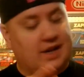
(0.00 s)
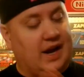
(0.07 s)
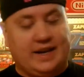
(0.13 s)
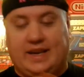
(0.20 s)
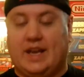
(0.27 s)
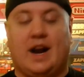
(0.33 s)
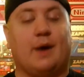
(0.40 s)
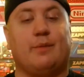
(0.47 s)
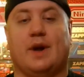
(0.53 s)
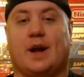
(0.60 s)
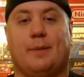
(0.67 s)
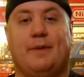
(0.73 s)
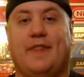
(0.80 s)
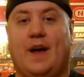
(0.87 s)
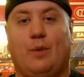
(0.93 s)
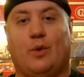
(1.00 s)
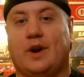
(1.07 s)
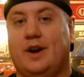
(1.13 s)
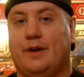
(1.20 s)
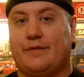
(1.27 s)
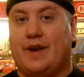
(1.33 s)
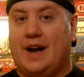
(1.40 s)
I cannot recommend that
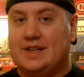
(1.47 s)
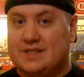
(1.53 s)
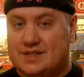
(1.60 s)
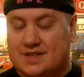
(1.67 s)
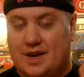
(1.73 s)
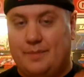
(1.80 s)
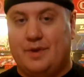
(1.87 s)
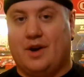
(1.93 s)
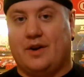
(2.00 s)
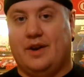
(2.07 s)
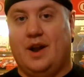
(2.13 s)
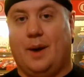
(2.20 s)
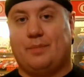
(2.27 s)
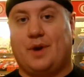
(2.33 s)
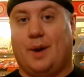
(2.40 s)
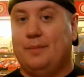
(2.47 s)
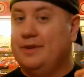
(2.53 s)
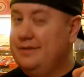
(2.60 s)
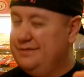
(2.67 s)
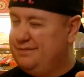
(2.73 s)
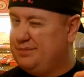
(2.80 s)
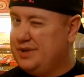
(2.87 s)
one enough, guys. It's going to be on an
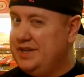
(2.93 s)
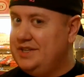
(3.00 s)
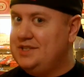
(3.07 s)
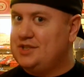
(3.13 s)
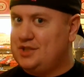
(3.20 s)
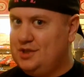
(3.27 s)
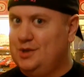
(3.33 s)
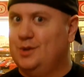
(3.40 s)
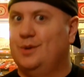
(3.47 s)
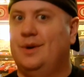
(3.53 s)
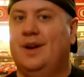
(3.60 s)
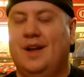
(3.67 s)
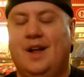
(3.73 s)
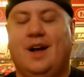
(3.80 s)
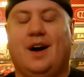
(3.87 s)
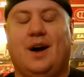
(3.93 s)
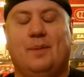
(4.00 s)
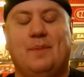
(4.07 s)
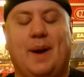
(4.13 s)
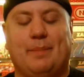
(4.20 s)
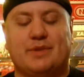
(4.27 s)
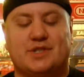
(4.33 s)
upcoming, pretty soon,
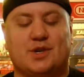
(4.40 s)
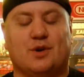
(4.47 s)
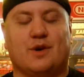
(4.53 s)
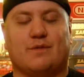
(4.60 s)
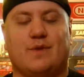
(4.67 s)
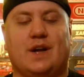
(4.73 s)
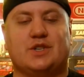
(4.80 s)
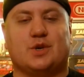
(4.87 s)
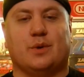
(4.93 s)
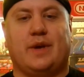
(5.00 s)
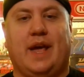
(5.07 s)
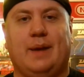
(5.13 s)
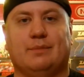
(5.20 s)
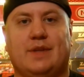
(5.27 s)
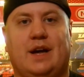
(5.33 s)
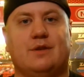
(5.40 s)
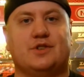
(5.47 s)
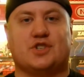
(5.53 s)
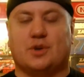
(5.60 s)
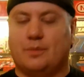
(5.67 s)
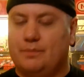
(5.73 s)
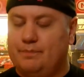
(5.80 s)
episode of Retro Game
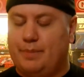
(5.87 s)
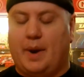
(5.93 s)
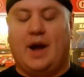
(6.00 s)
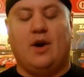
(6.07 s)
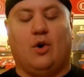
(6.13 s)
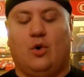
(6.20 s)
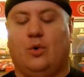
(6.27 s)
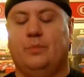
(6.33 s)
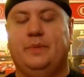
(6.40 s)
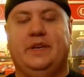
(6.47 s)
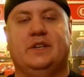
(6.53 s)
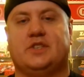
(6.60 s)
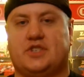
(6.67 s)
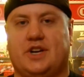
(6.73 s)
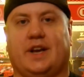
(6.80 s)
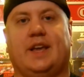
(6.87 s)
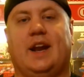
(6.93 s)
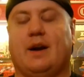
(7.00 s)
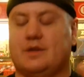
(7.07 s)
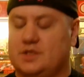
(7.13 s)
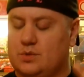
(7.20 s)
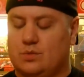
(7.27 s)
Lounge, so by all means check
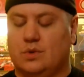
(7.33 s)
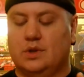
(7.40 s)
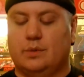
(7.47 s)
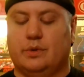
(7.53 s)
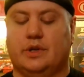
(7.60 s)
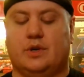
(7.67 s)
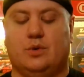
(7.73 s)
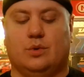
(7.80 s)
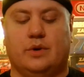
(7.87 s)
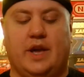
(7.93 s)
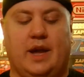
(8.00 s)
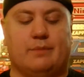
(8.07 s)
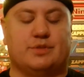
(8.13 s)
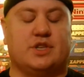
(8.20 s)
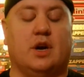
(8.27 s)
it out. It's a really, really cool game.